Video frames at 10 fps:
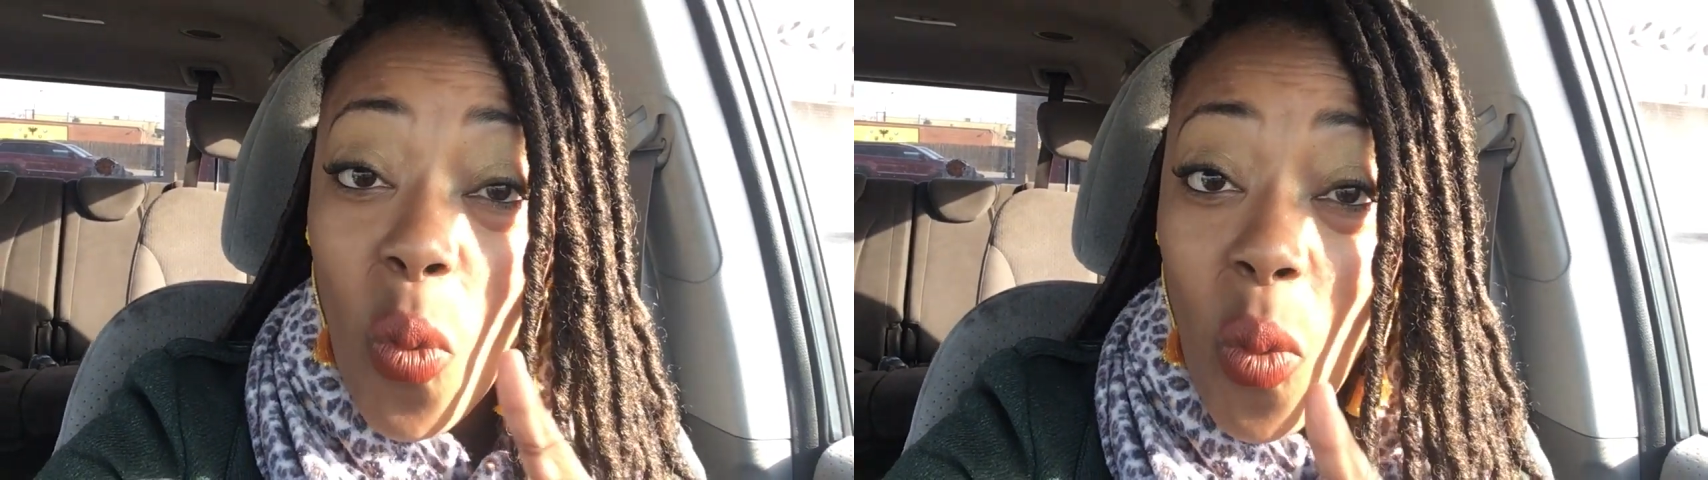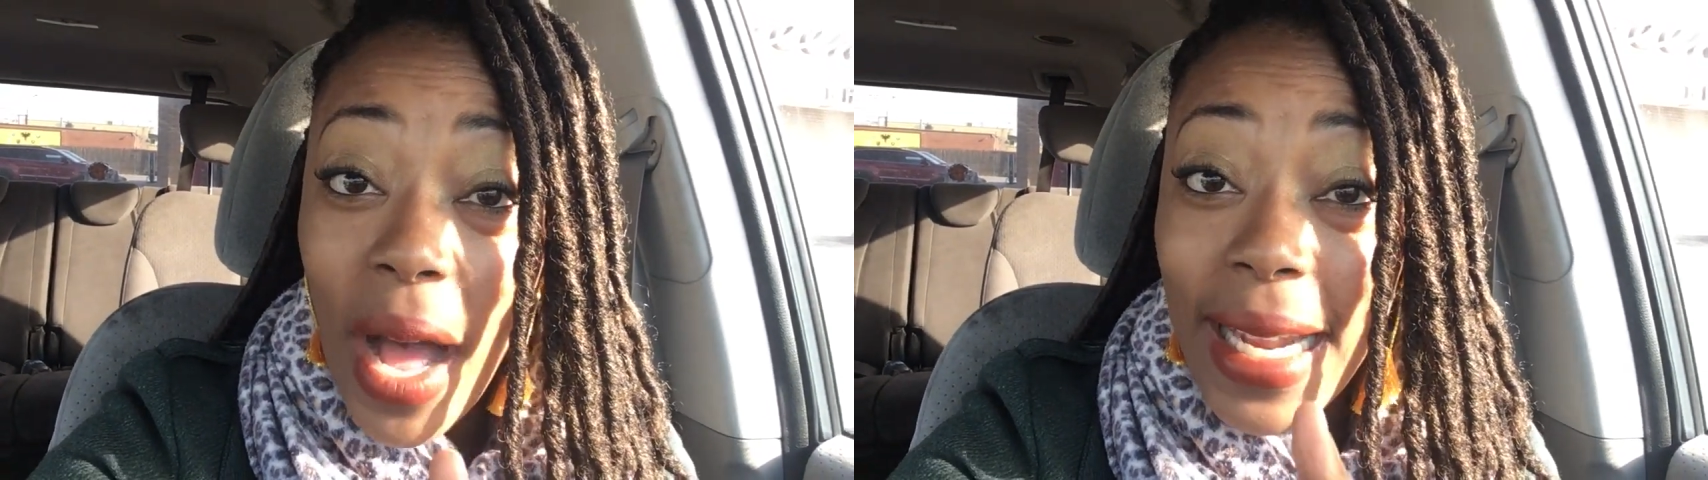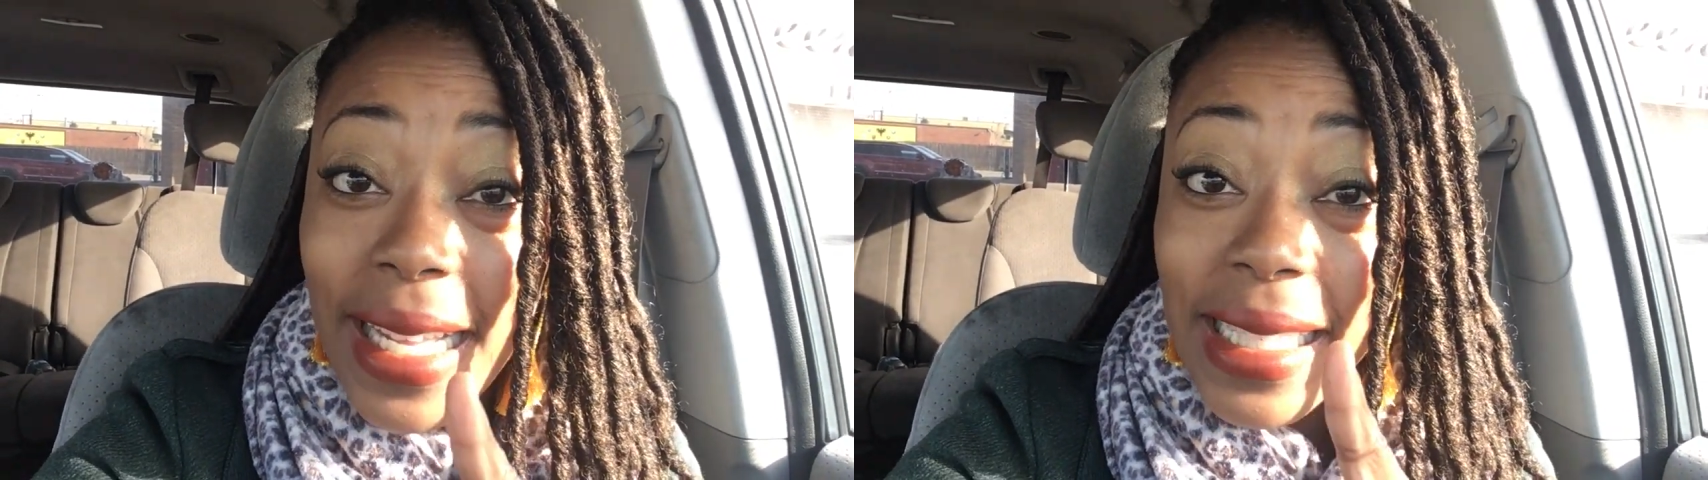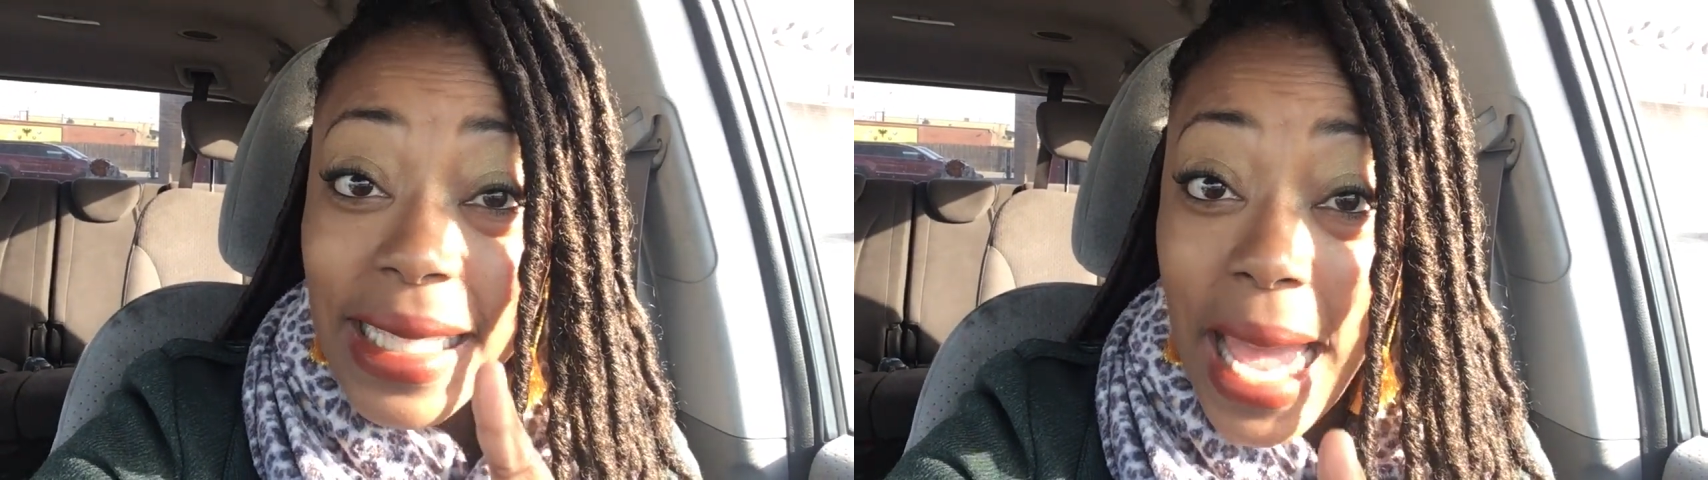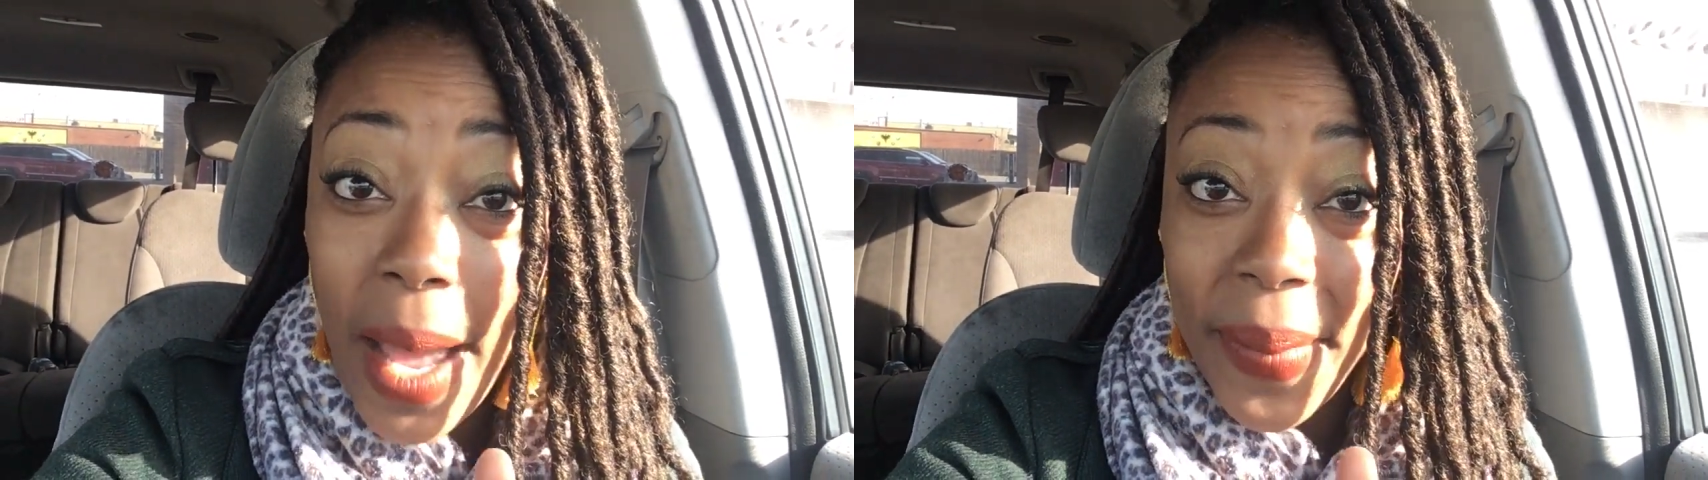one
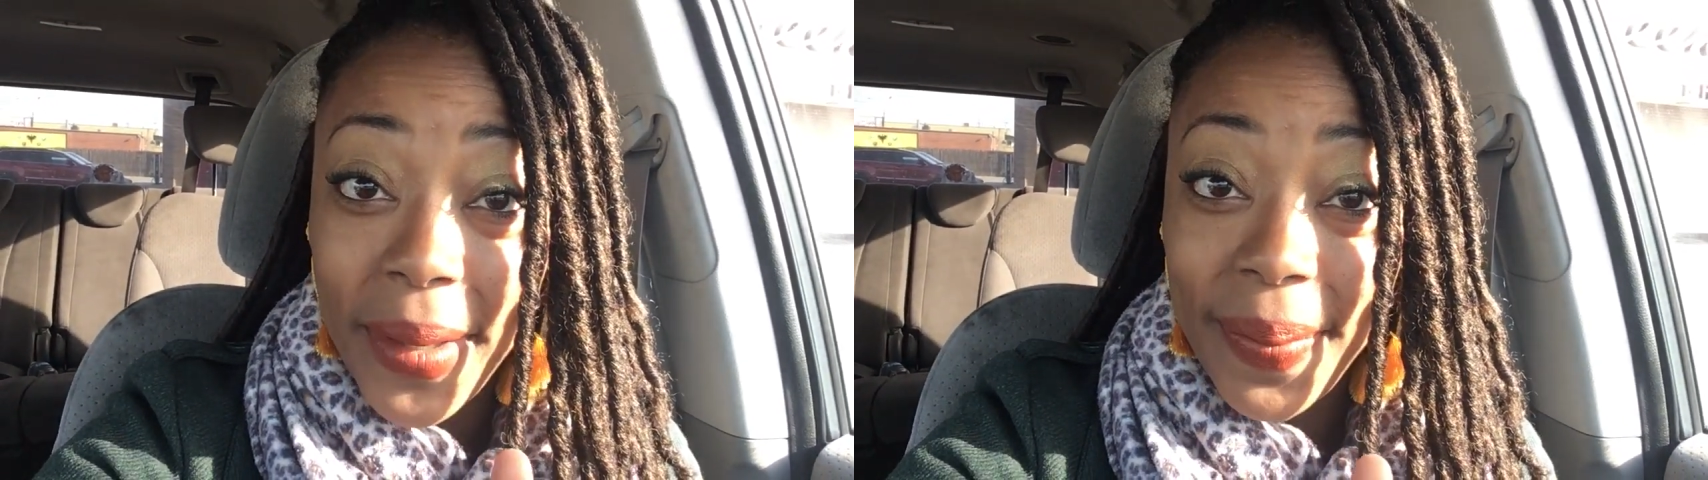step.